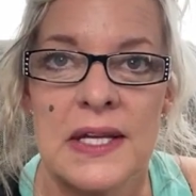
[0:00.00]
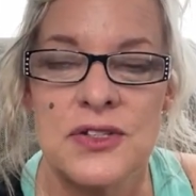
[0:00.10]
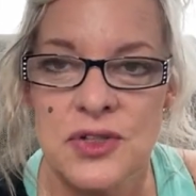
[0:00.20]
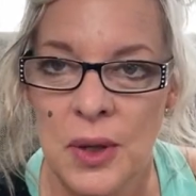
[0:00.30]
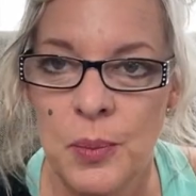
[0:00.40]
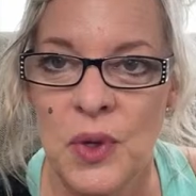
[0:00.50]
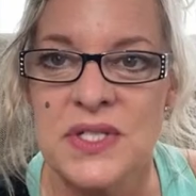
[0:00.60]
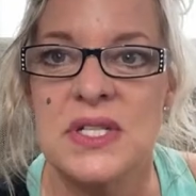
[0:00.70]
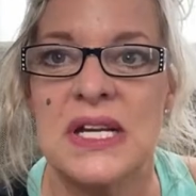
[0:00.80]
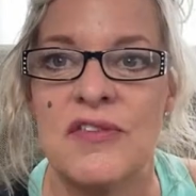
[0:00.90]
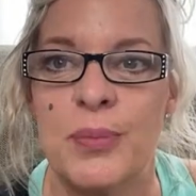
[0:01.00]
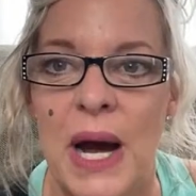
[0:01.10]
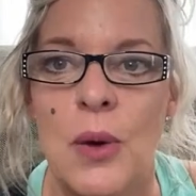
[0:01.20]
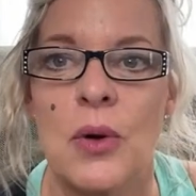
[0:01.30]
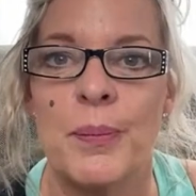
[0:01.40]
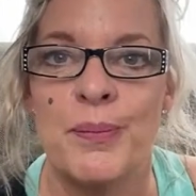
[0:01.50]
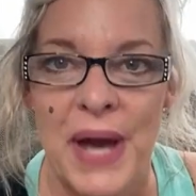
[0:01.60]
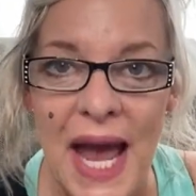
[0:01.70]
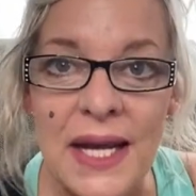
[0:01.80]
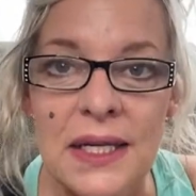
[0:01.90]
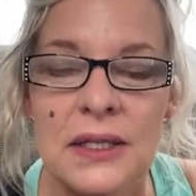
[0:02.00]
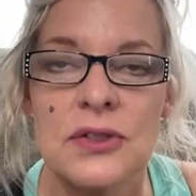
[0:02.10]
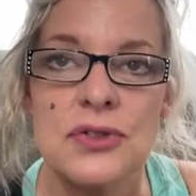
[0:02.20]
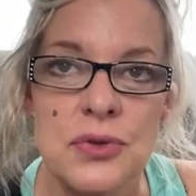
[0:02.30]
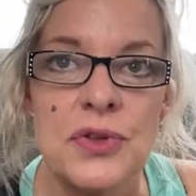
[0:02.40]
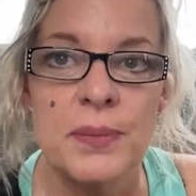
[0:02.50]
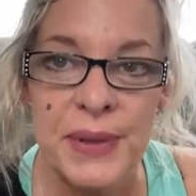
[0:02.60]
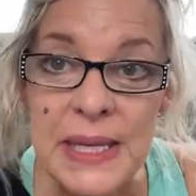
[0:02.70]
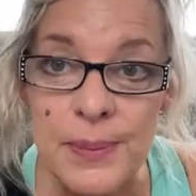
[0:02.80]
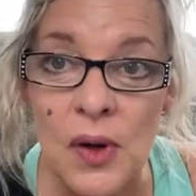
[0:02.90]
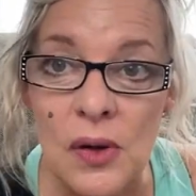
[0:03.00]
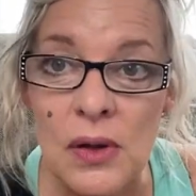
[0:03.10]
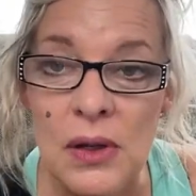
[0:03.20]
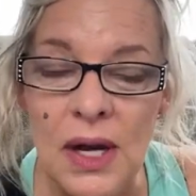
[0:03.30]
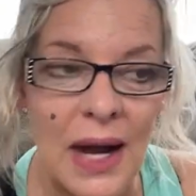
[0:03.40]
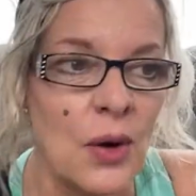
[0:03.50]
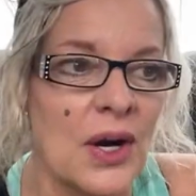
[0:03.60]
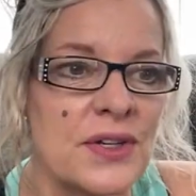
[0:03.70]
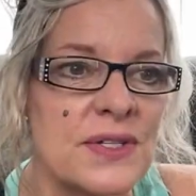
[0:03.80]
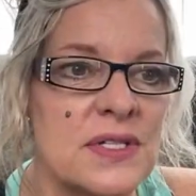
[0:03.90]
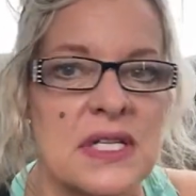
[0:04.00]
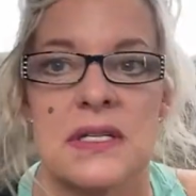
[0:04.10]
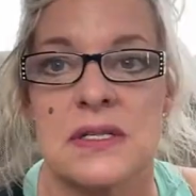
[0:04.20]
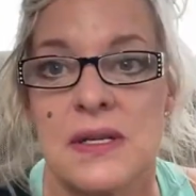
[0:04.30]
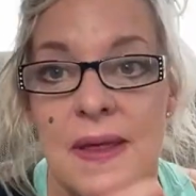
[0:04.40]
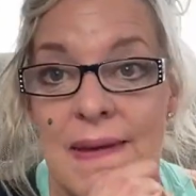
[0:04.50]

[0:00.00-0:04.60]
Trump wants to give power back to the people. How hard is this?